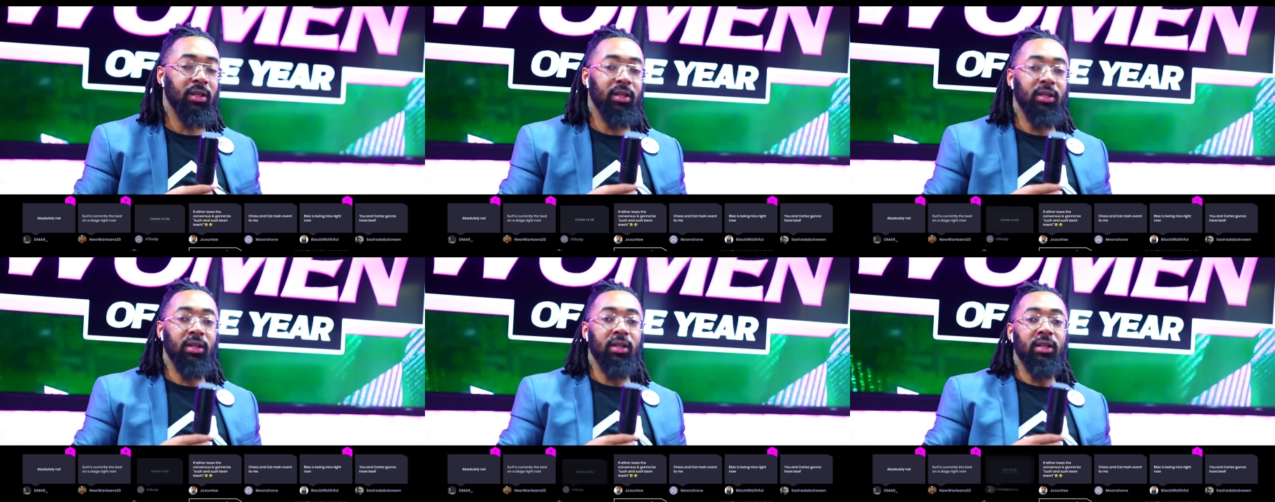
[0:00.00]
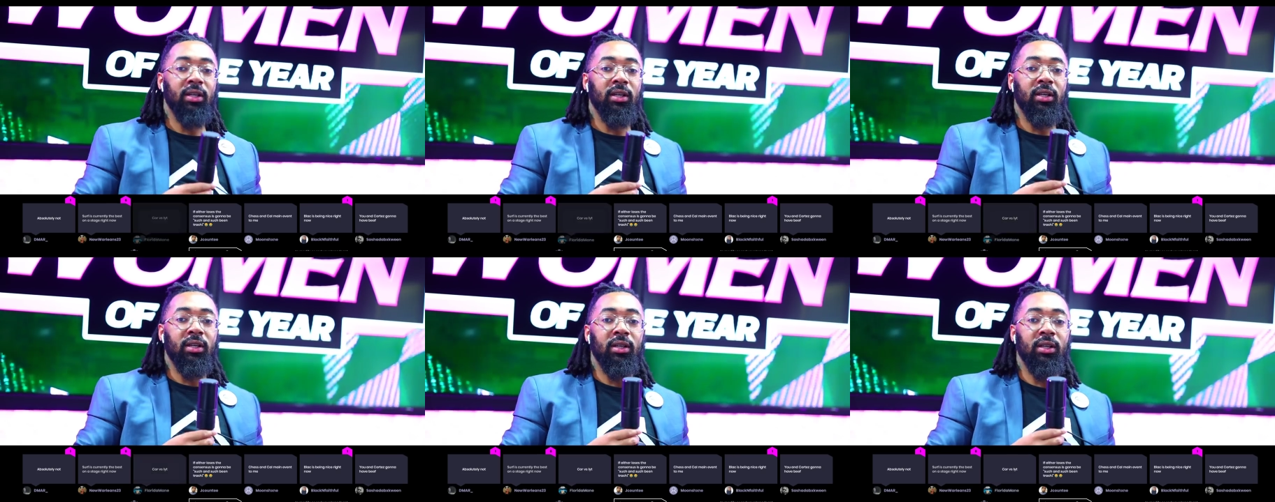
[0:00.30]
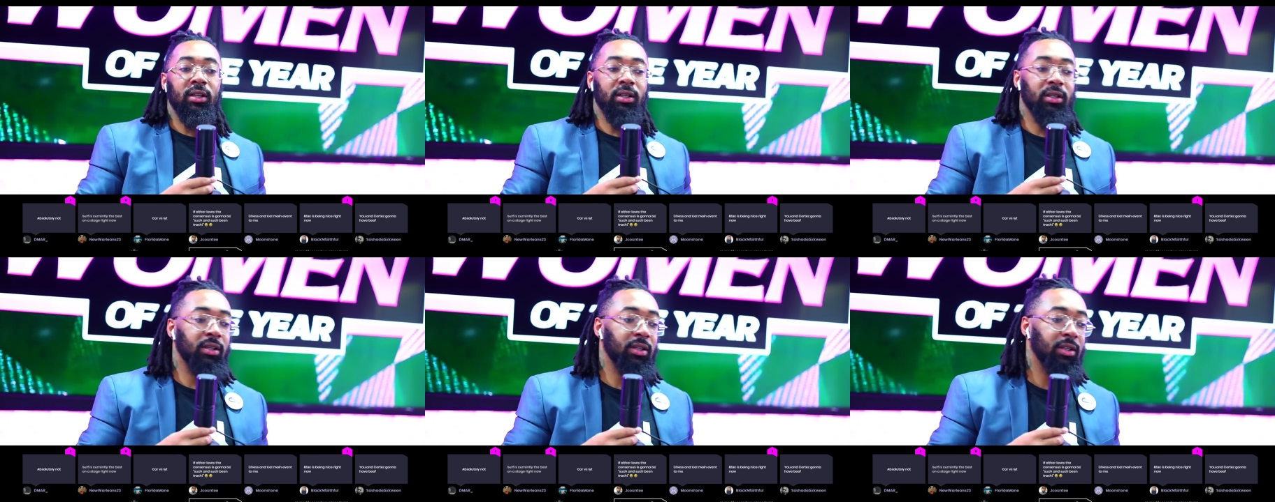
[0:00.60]

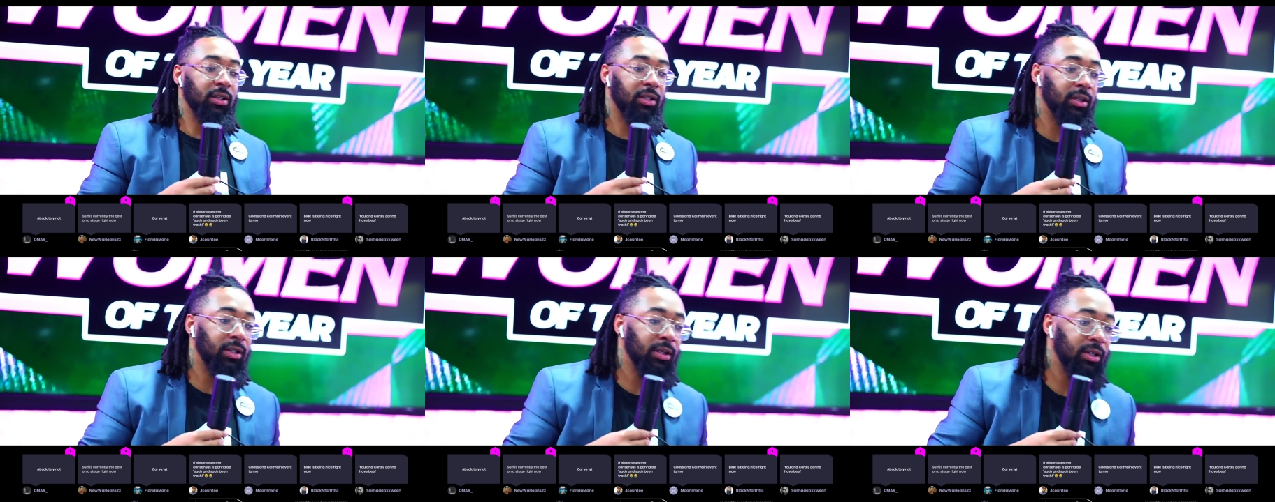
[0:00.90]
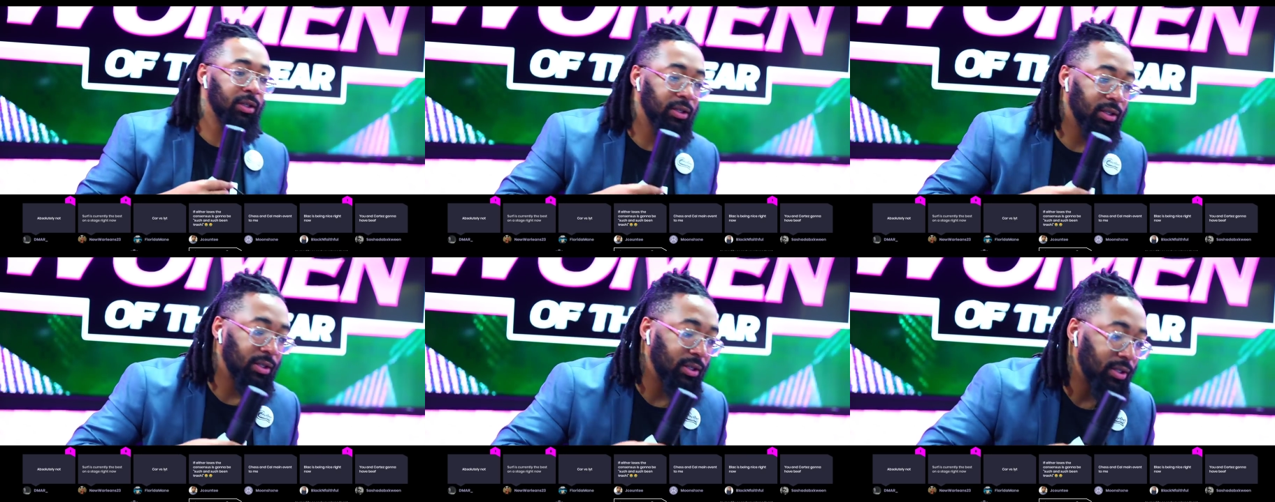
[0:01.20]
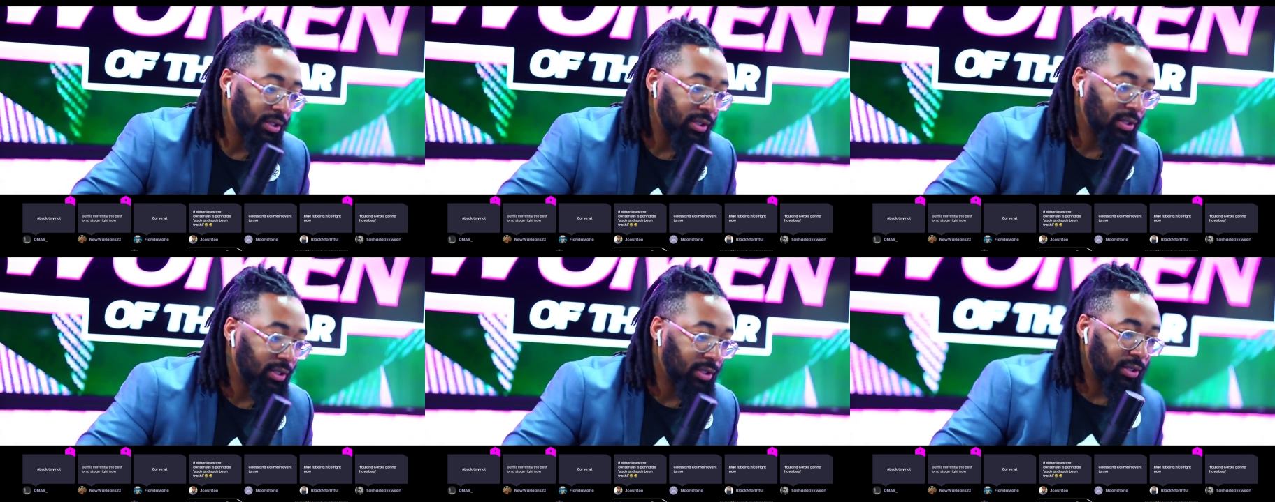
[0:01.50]

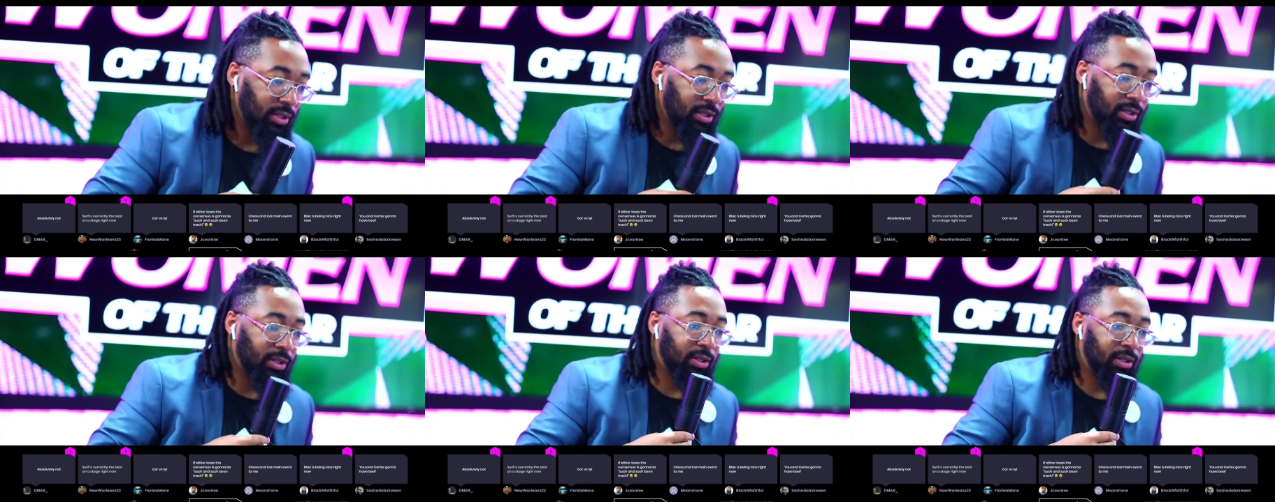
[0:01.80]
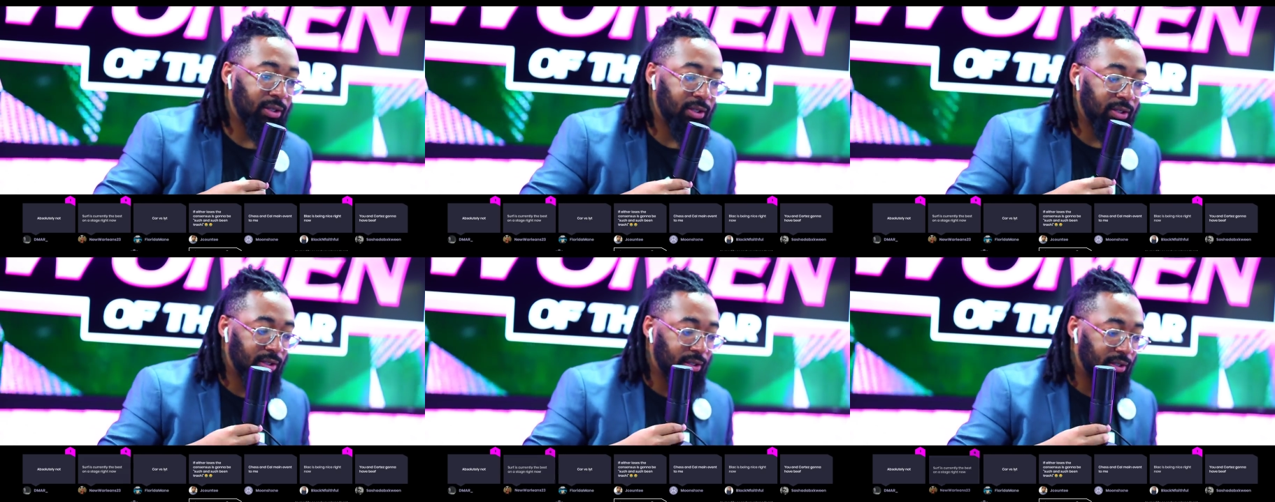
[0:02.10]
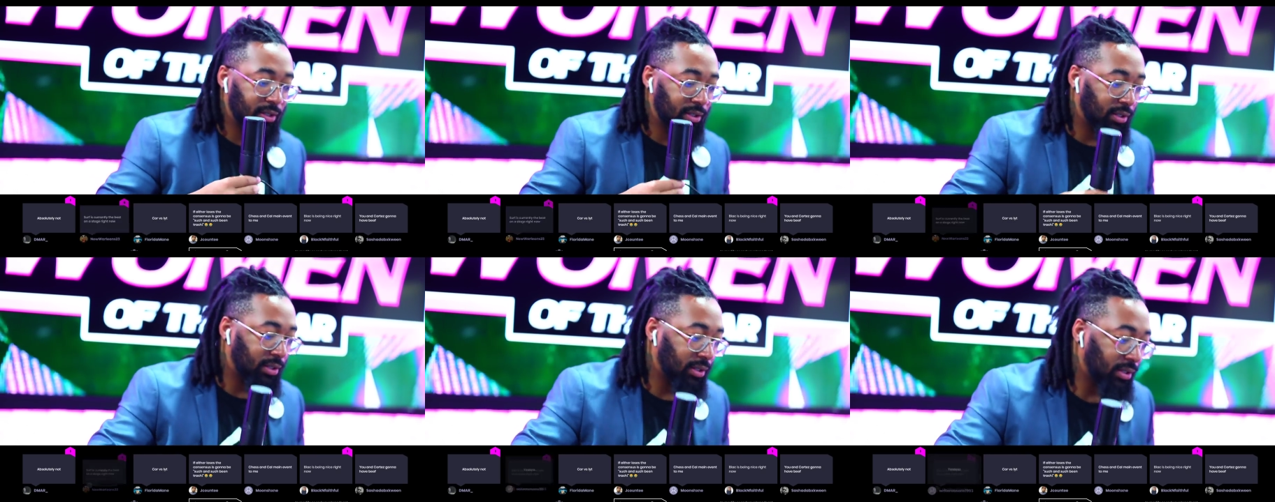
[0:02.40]

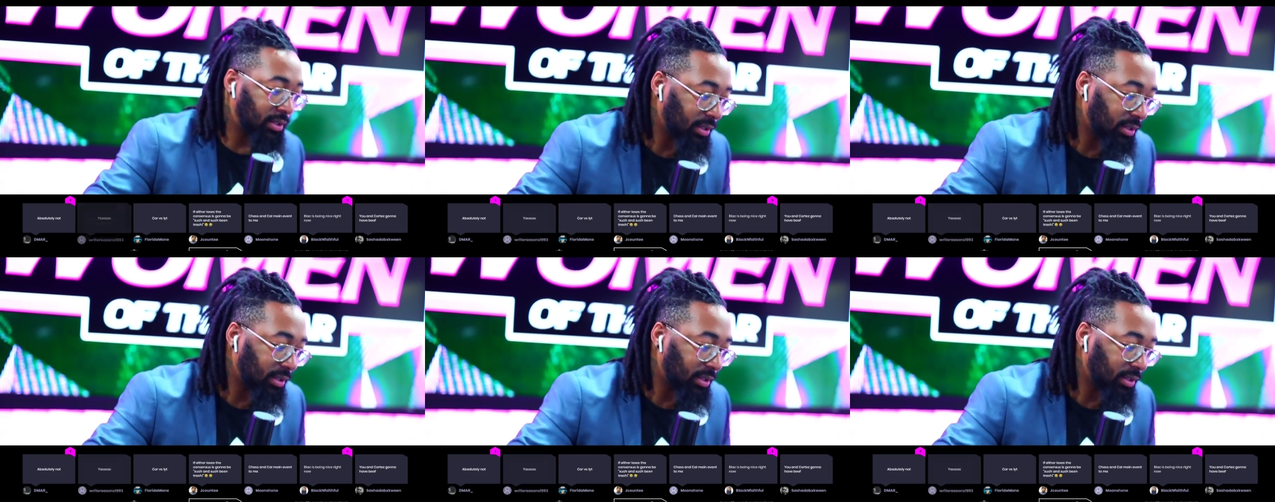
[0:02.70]
(silence)